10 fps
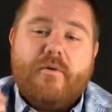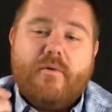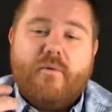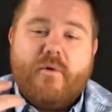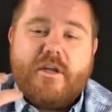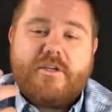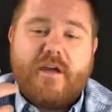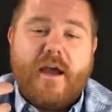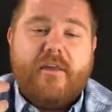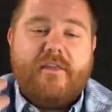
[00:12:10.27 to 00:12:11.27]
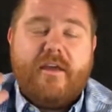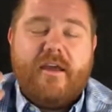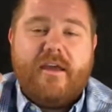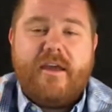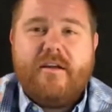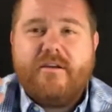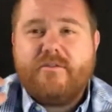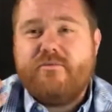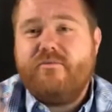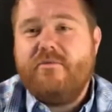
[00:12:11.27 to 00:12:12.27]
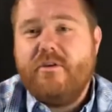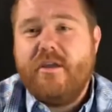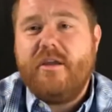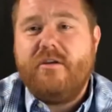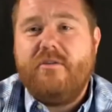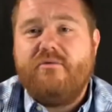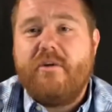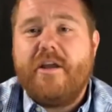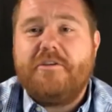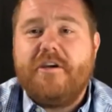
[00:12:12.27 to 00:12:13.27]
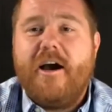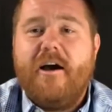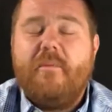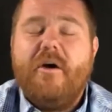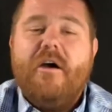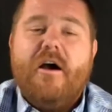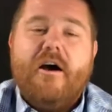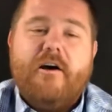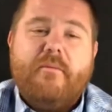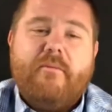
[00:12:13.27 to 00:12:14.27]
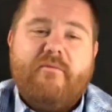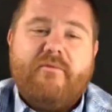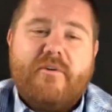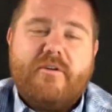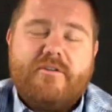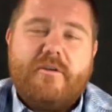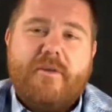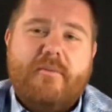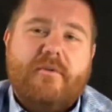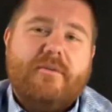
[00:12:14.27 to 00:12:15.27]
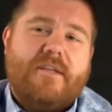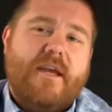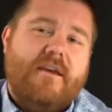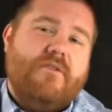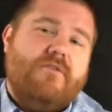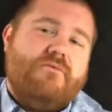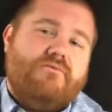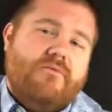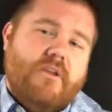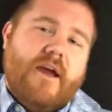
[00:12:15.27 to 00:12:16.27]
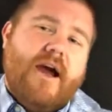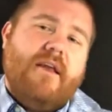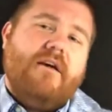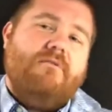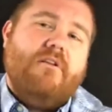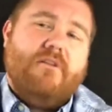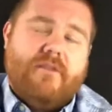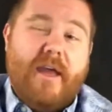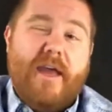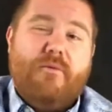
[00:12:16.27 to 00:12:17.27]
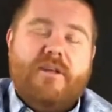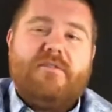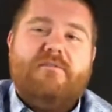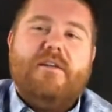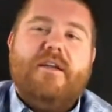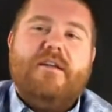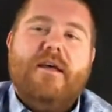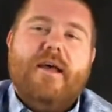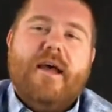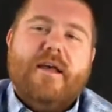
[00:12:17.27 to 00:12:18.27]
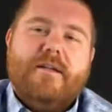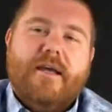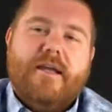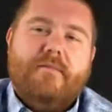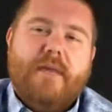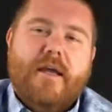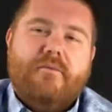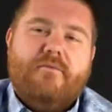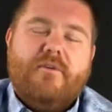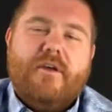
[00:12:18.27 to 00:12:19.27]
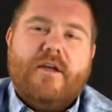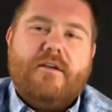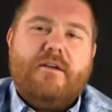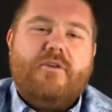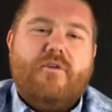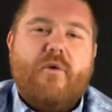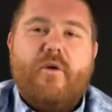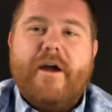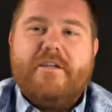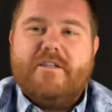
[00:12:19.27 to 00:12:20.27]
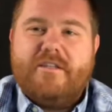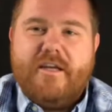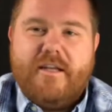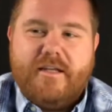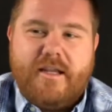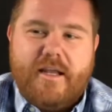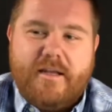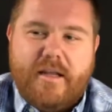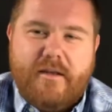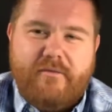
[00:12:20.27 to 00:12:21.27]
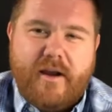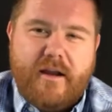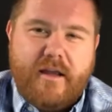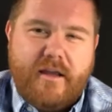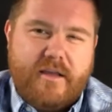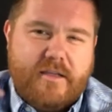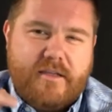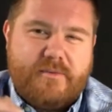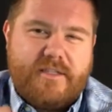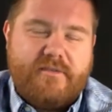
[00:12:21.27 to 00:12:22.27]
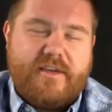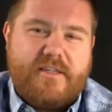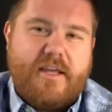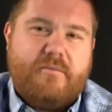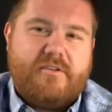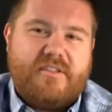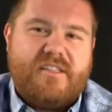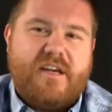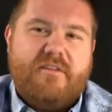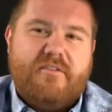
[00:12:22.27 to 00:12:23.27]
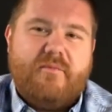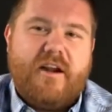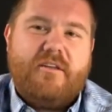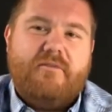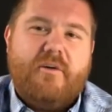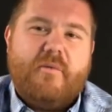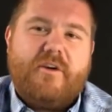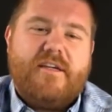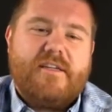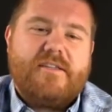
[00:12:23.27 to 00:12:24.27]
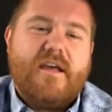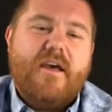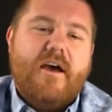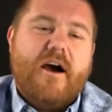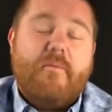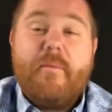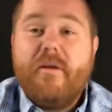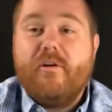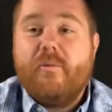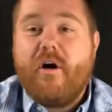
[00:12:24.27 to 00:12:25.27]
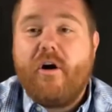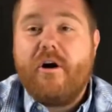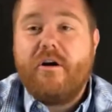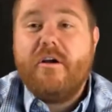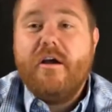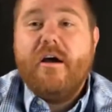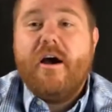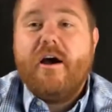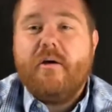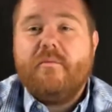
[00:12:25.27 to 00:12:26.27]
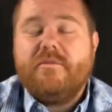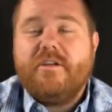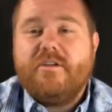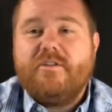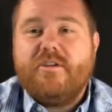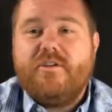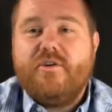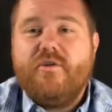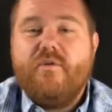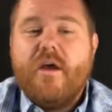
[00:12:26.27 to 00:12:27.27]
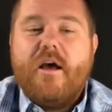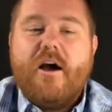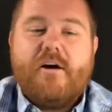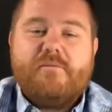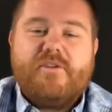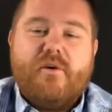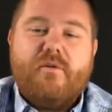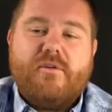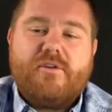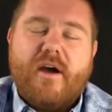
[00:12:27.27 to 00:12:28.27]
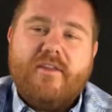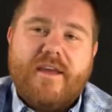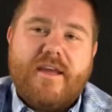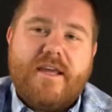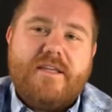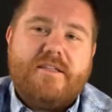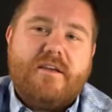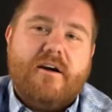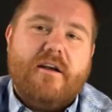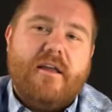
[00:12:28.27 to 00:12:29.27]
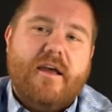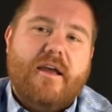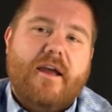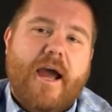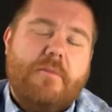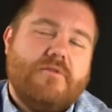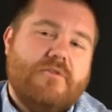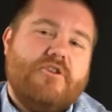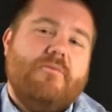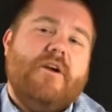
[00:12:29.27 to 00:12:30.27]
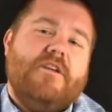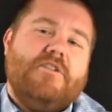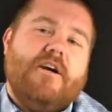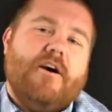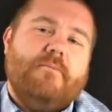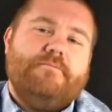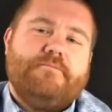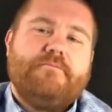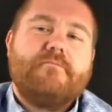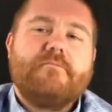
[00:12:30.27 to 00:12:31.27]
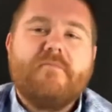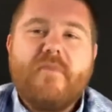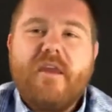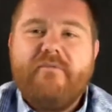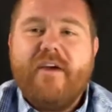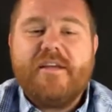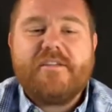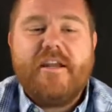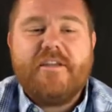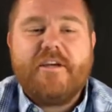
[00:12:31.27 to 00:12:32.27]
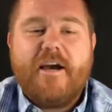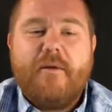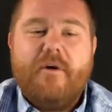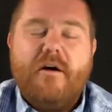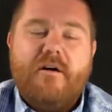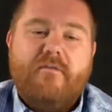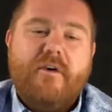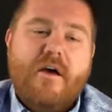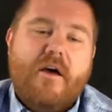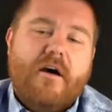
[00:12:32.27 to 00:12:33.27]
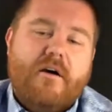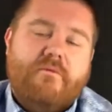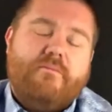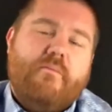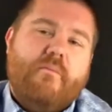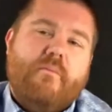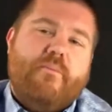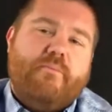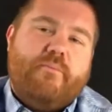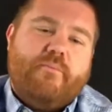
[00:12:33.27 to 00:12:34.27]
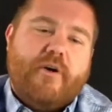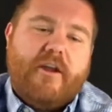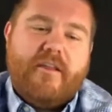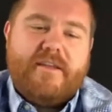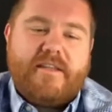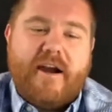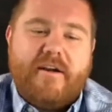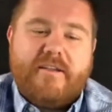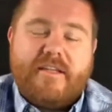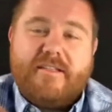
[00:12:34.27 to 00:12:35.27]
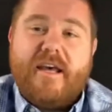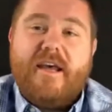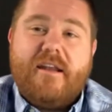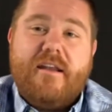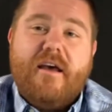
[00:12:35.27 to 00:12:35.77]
which I think he does a really great job for some people taking those really high level, the 8 wastes of lean, and really doing what I just did, and finding specific examples inside of the product development process. Might be a little bit harder to do. So I think he's done a absolutely tremendous job, fascinating job of putting these down into 10